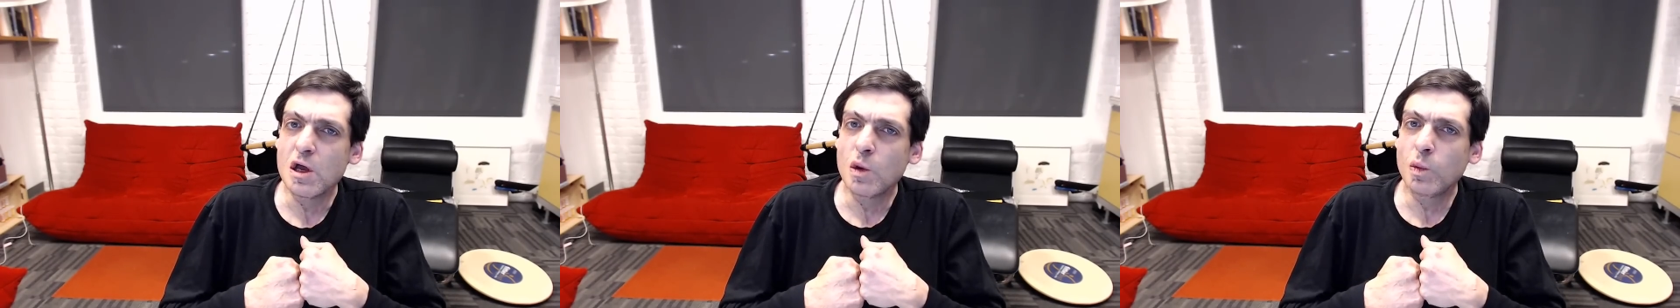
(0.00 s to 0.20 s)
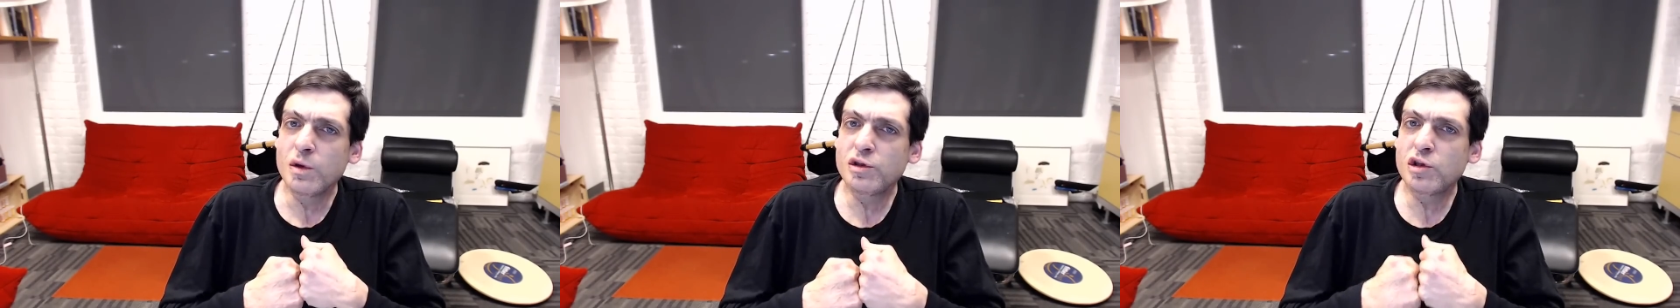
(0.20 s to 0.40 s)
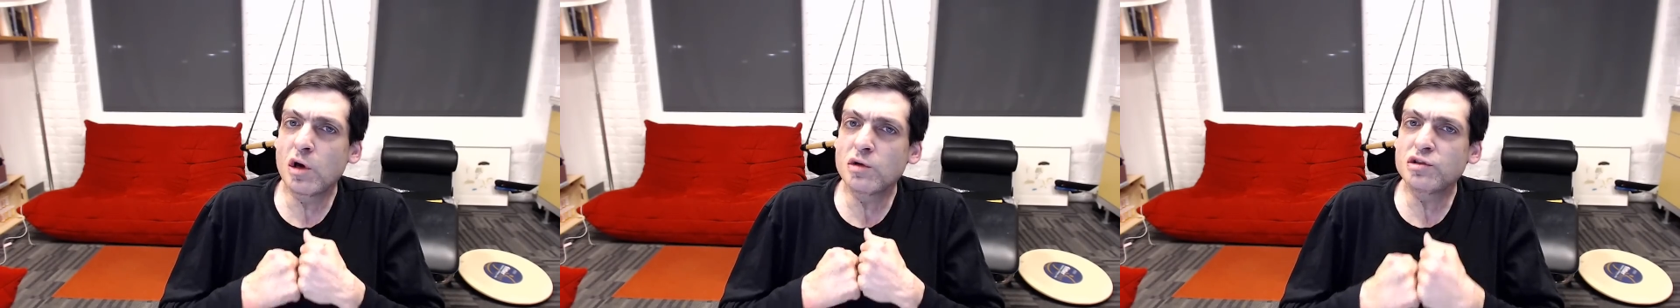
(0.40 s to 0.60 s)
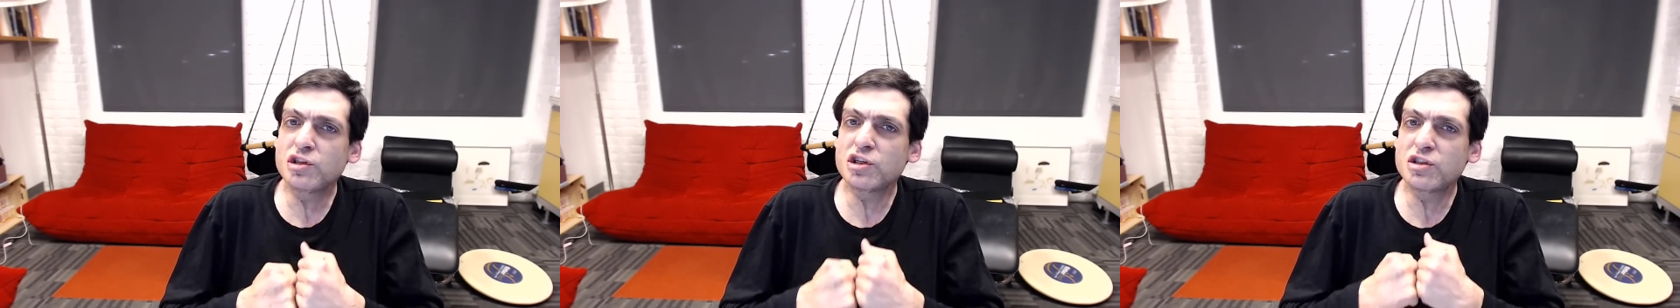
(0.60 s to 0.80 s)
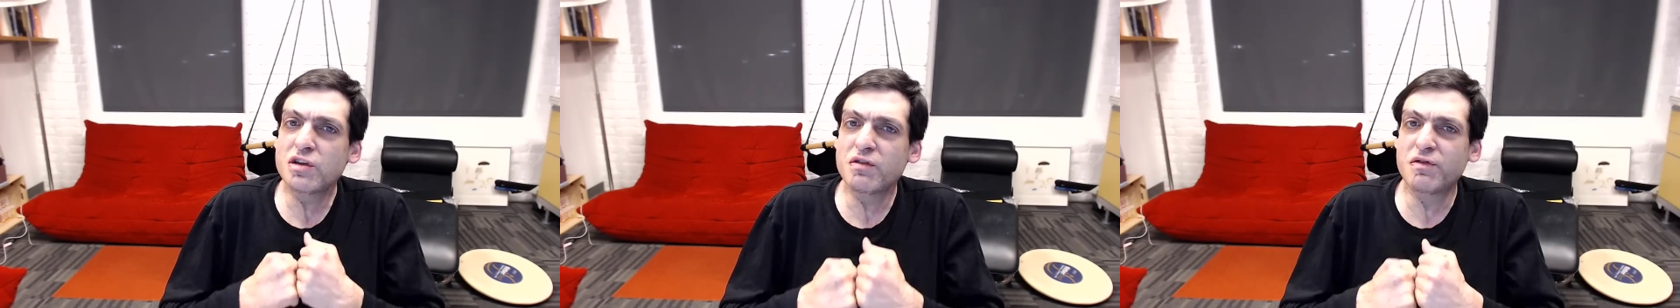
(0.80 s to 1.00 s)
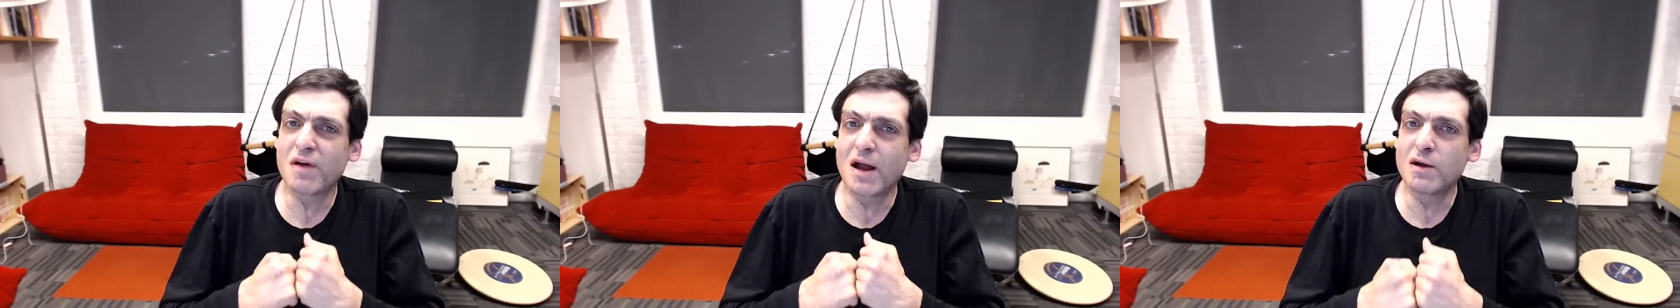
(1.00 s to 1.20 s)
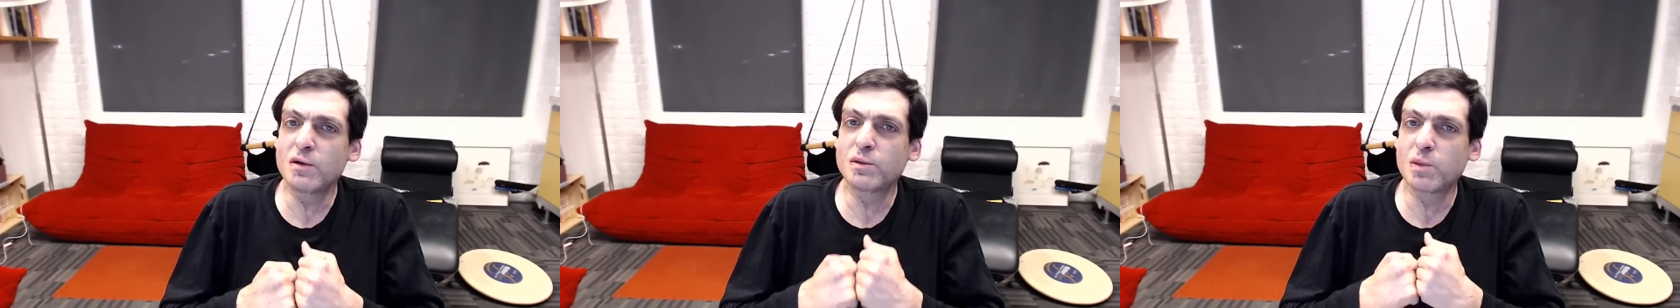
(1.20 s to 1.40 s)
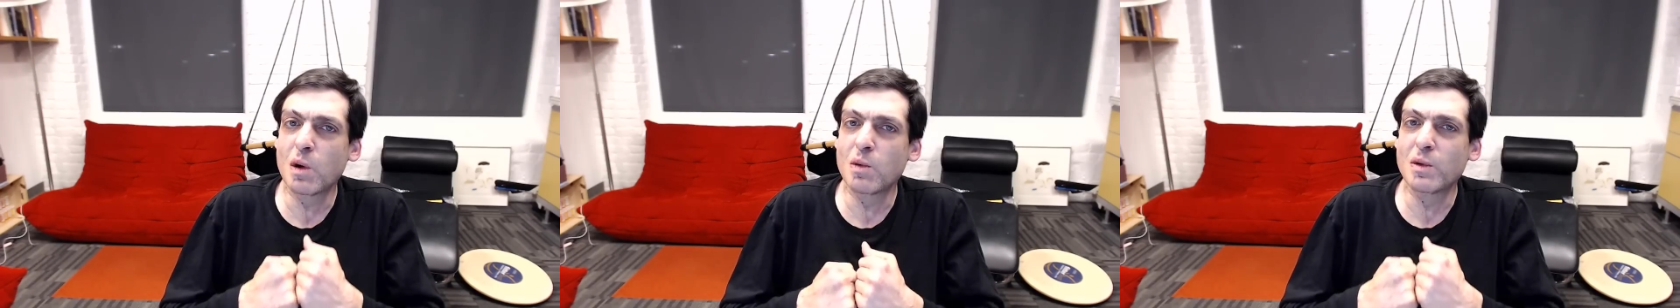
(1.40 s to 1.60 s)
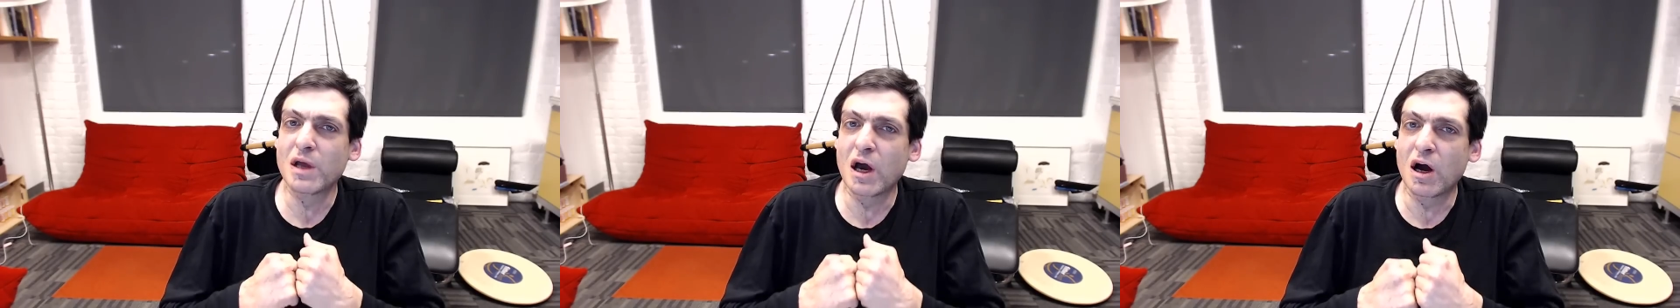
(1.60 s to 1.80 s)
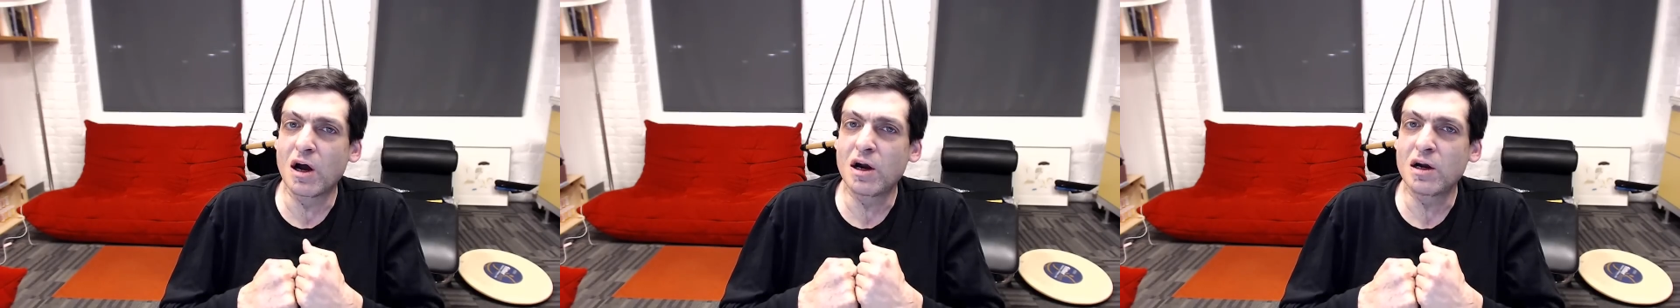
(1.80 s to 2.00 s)
we don't just evaluate where we
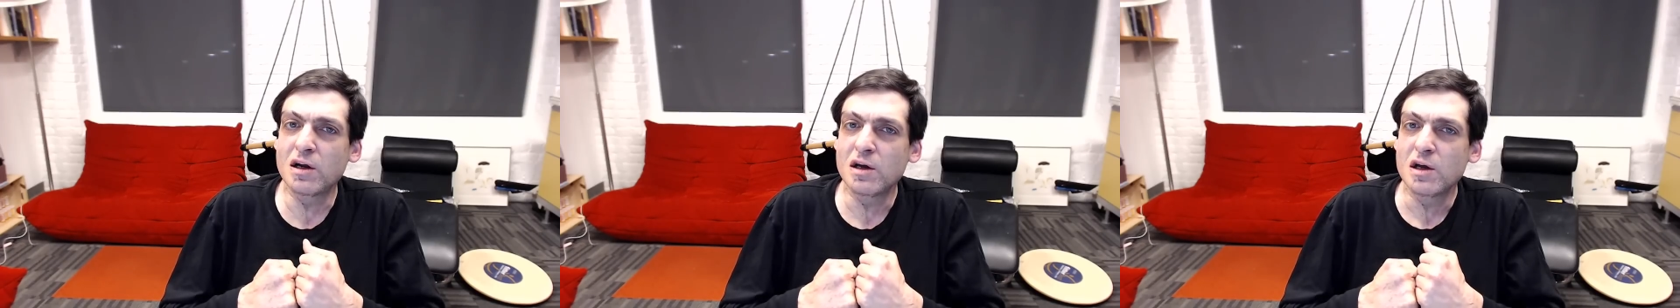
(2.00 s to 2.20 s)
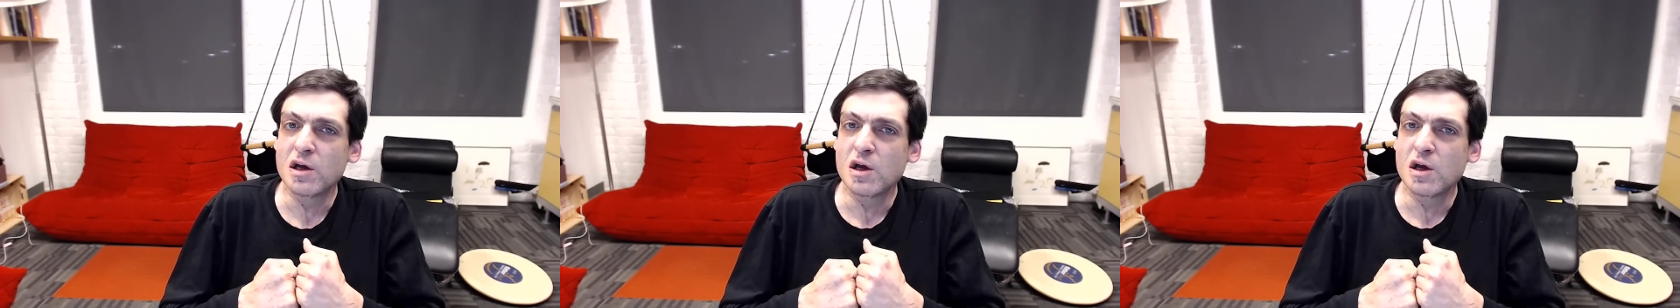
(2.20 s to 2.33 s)
are,